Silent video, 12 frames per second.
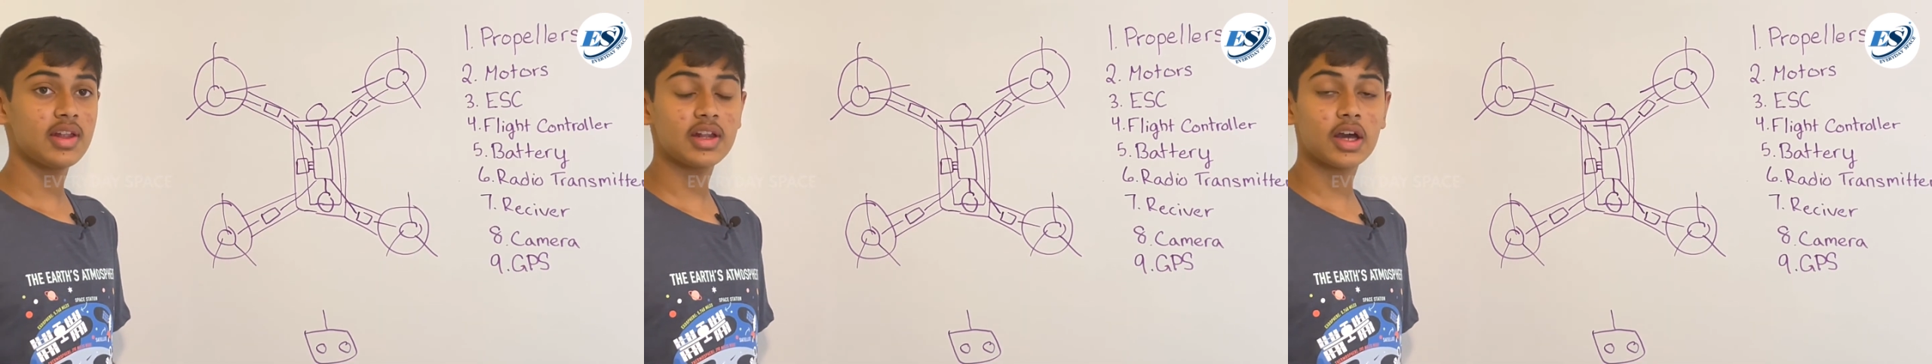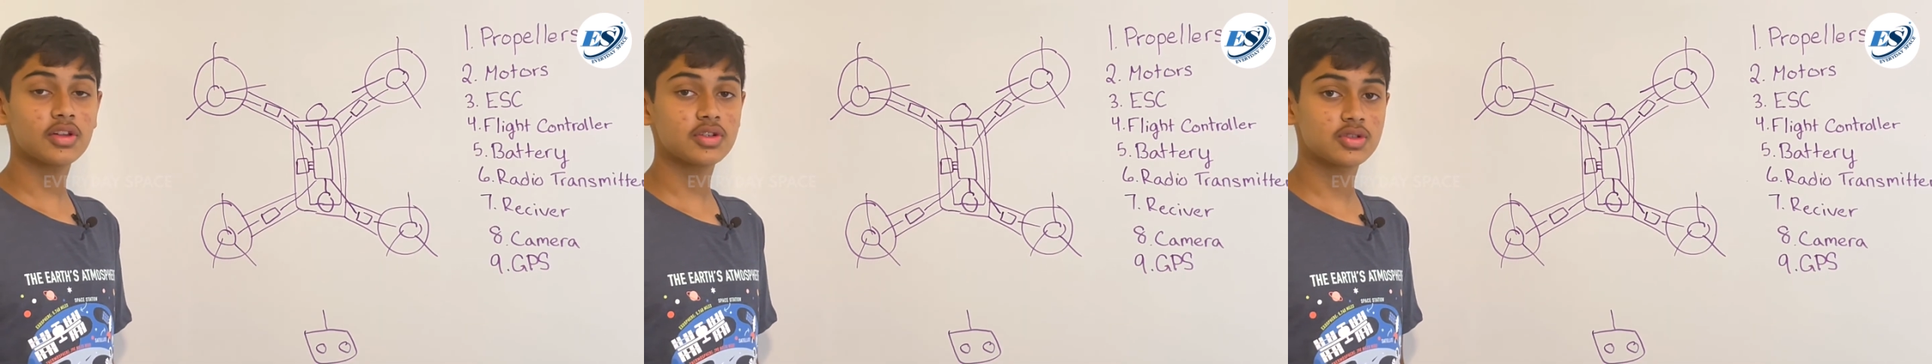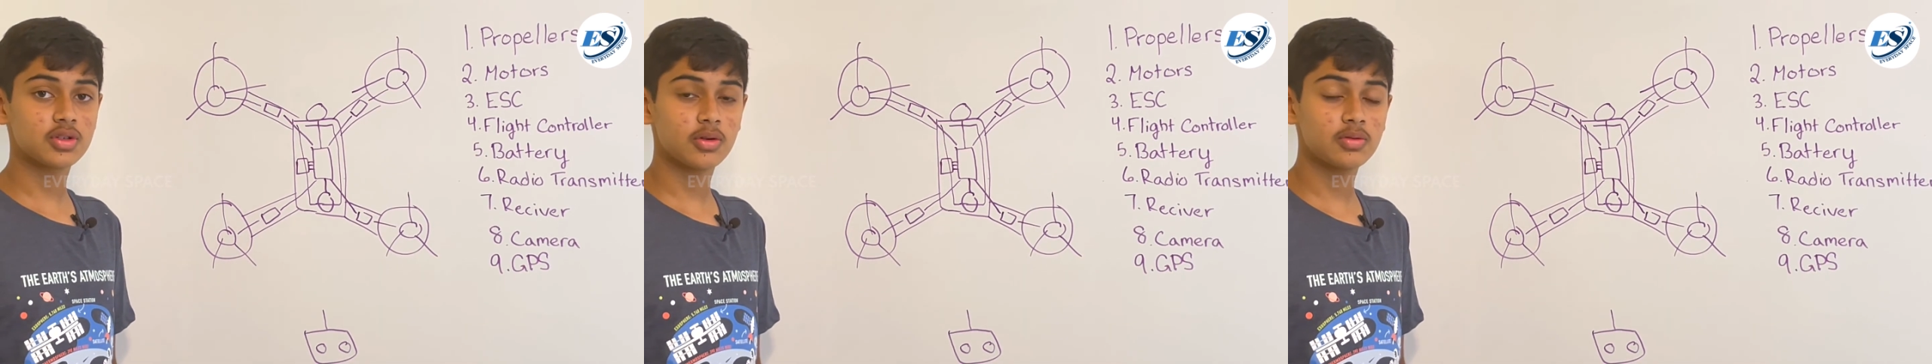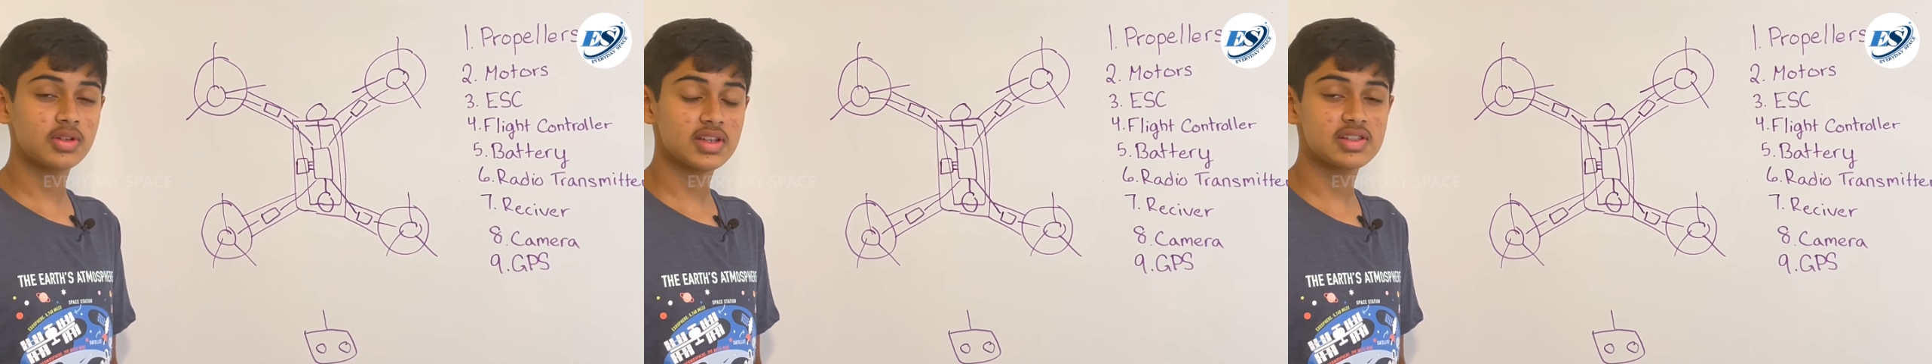and now the
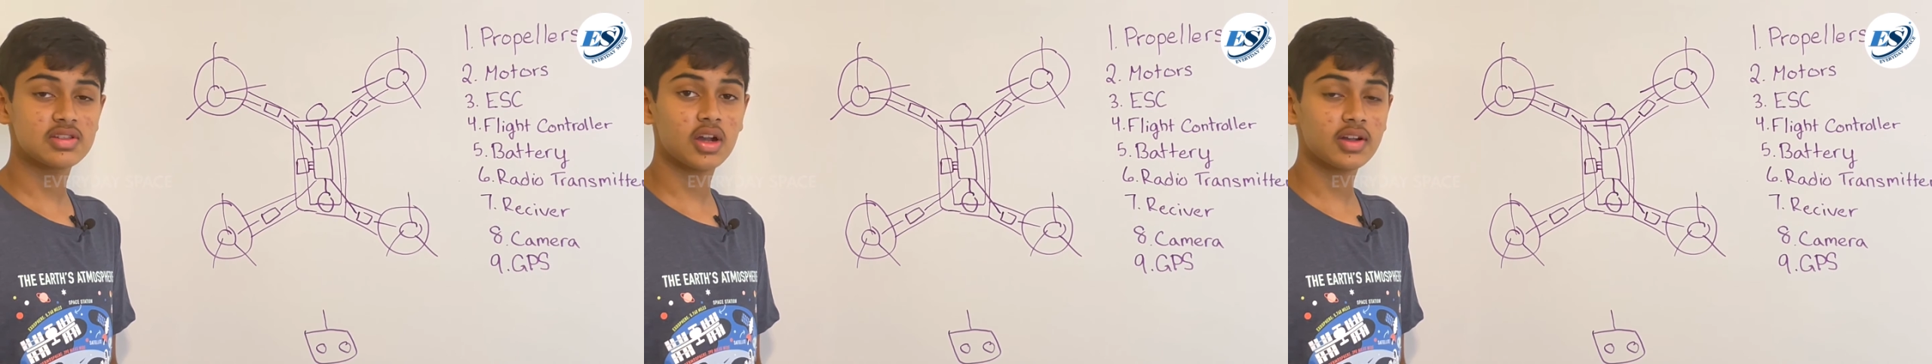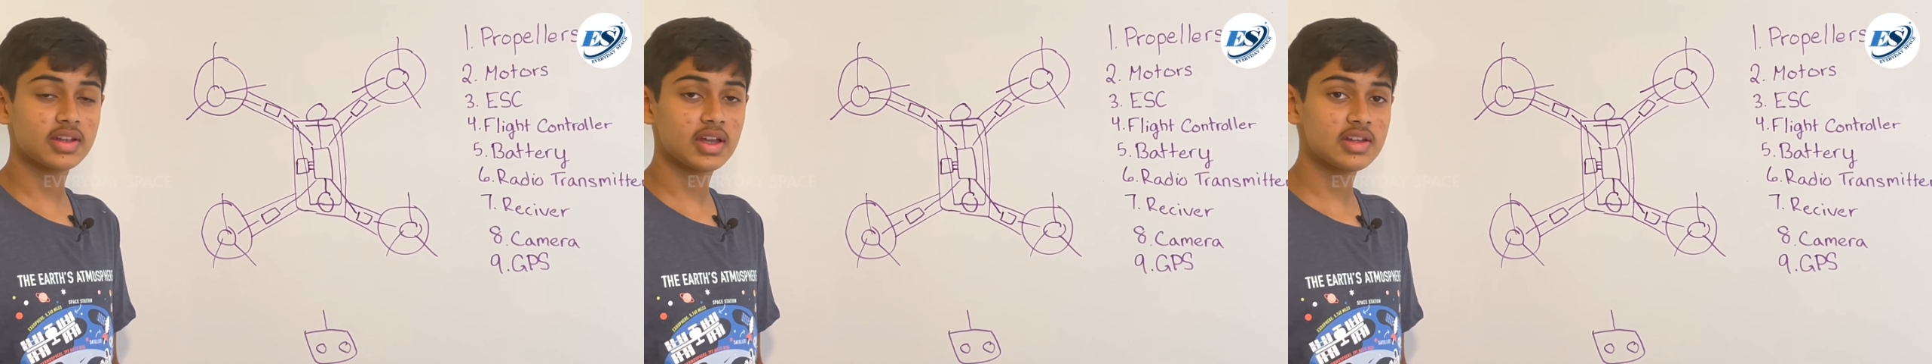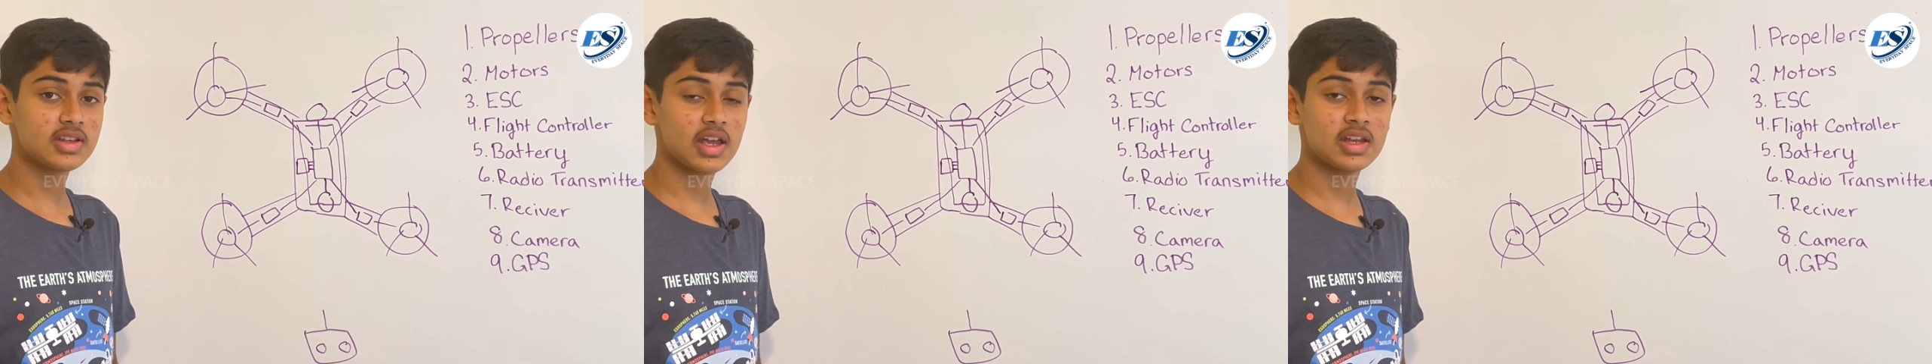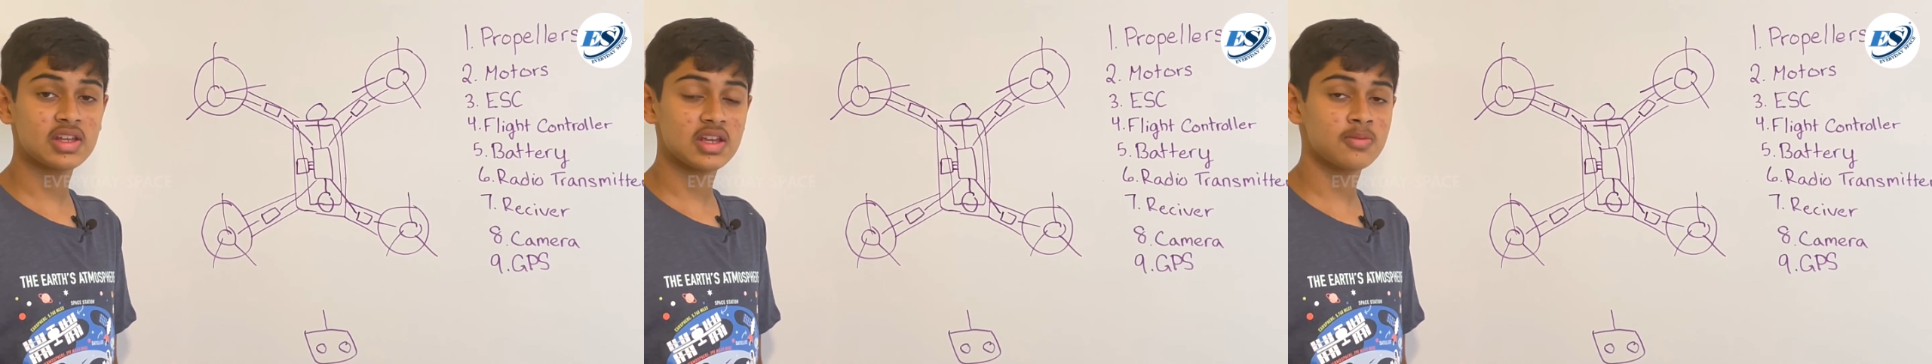drone is not
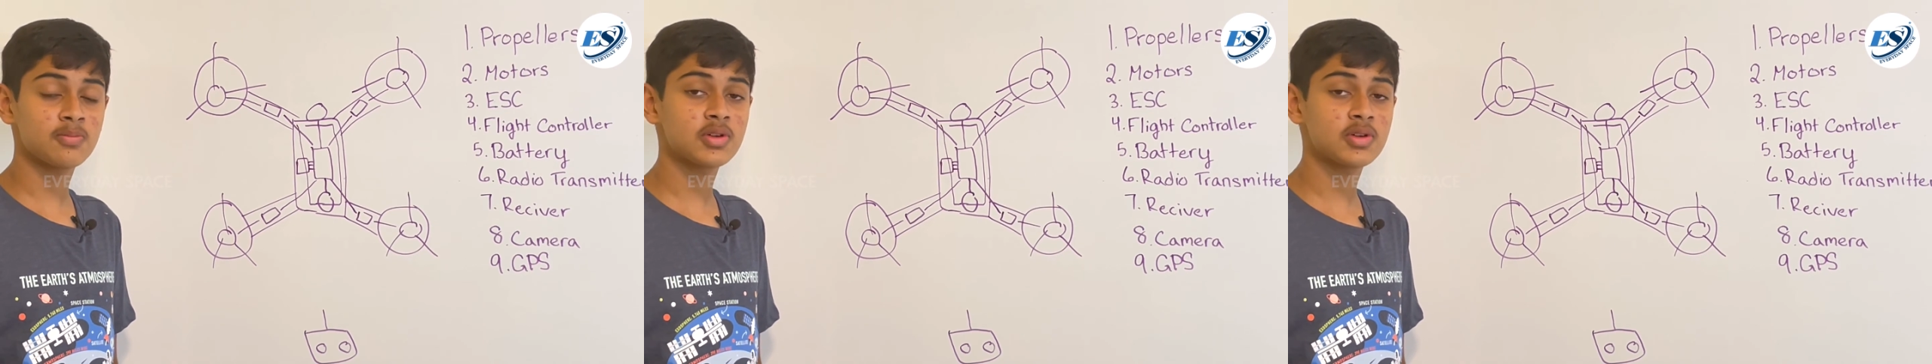getting any